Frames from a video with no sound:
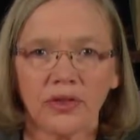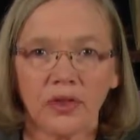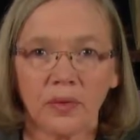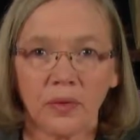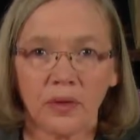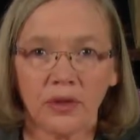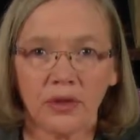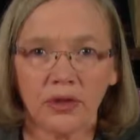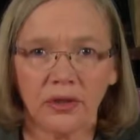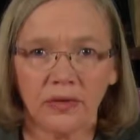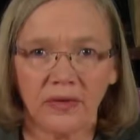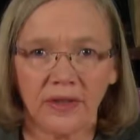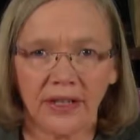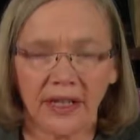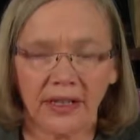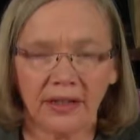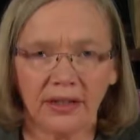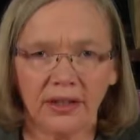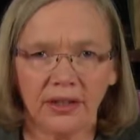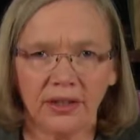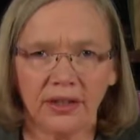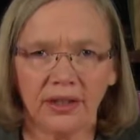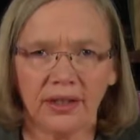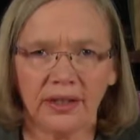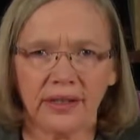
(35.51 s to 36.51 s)
So once you've
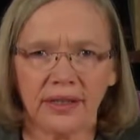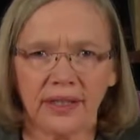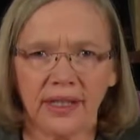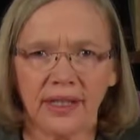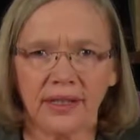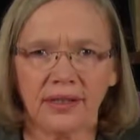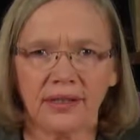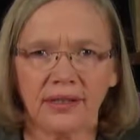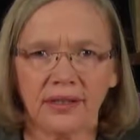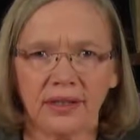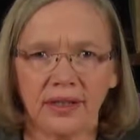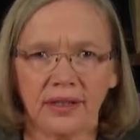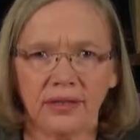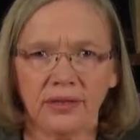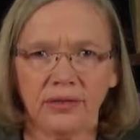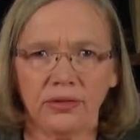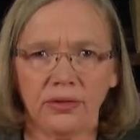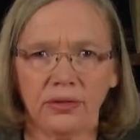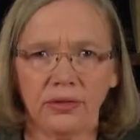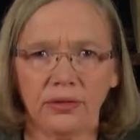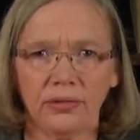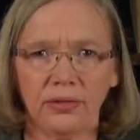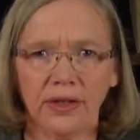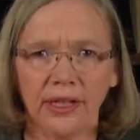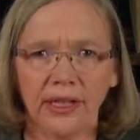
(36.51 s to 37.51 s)
downloaded the tests and
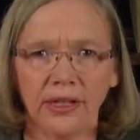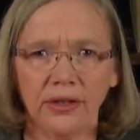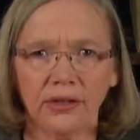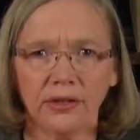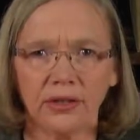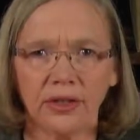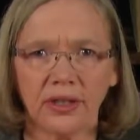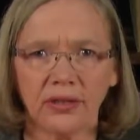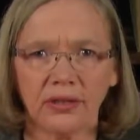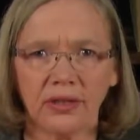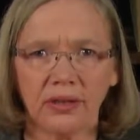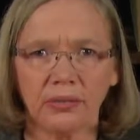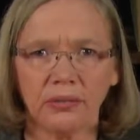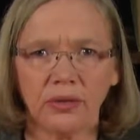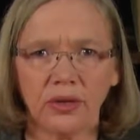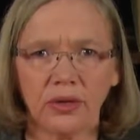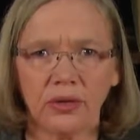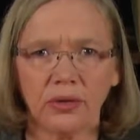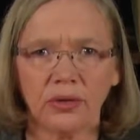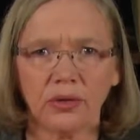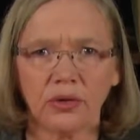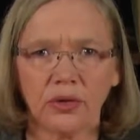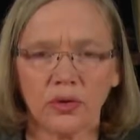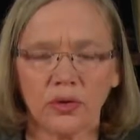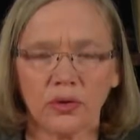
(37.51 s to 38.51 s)
you're ready to give them
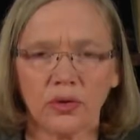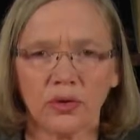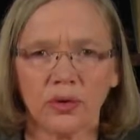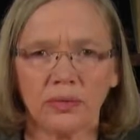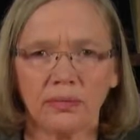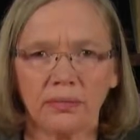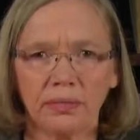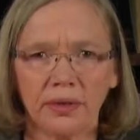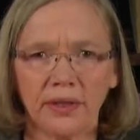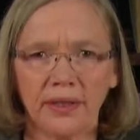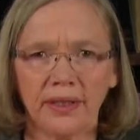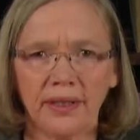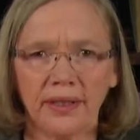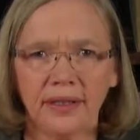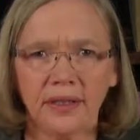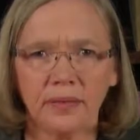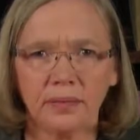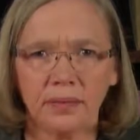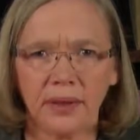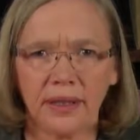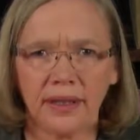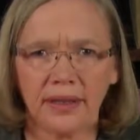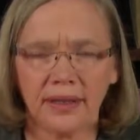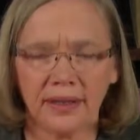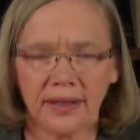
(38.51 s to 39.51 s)
to your children, please
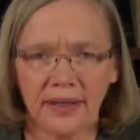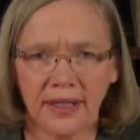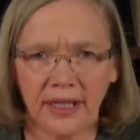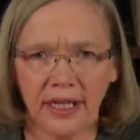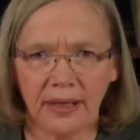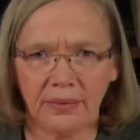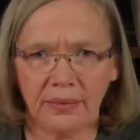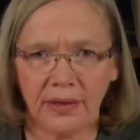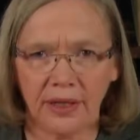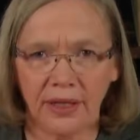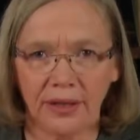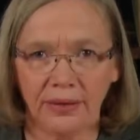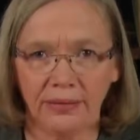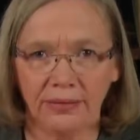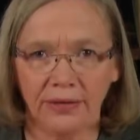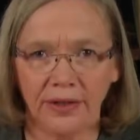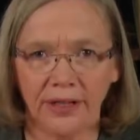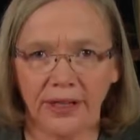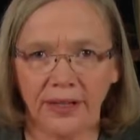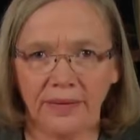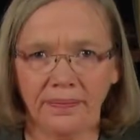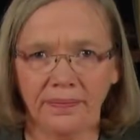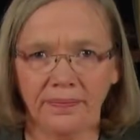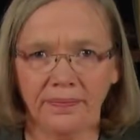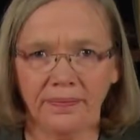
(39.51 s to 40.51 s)
pick the time
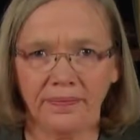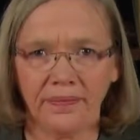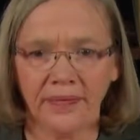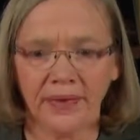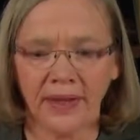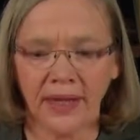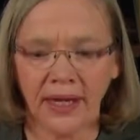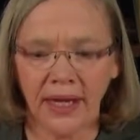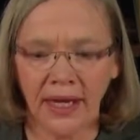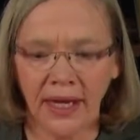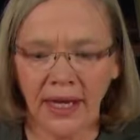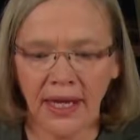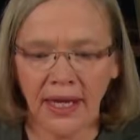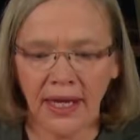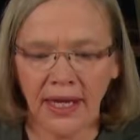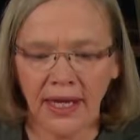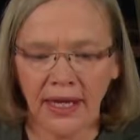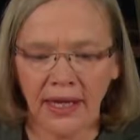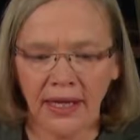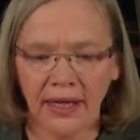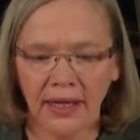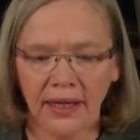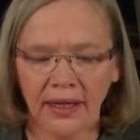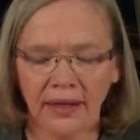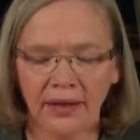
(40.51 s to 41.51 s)
carefully.
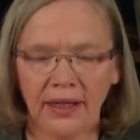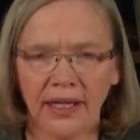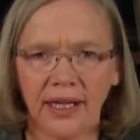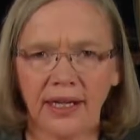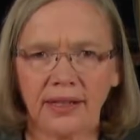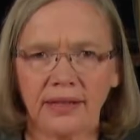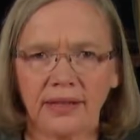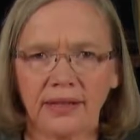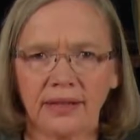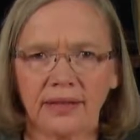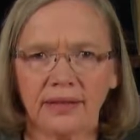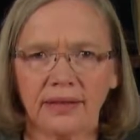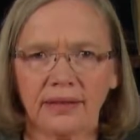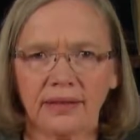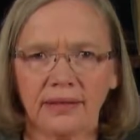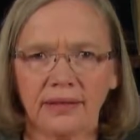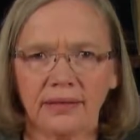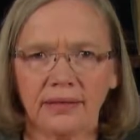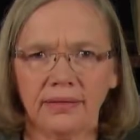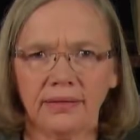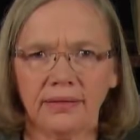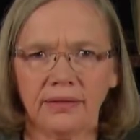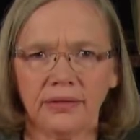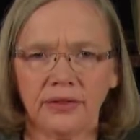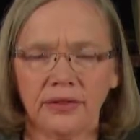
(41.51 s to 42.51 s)
In that,
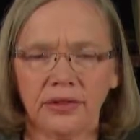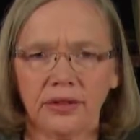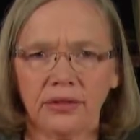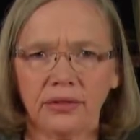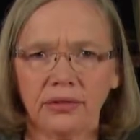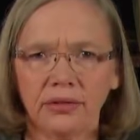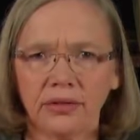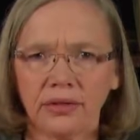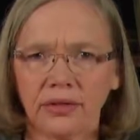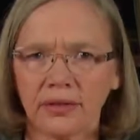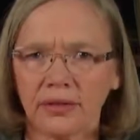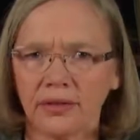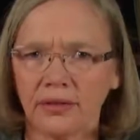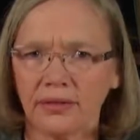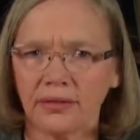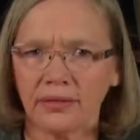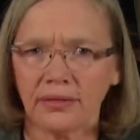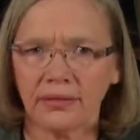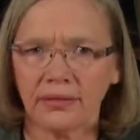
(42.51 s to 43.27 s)
don't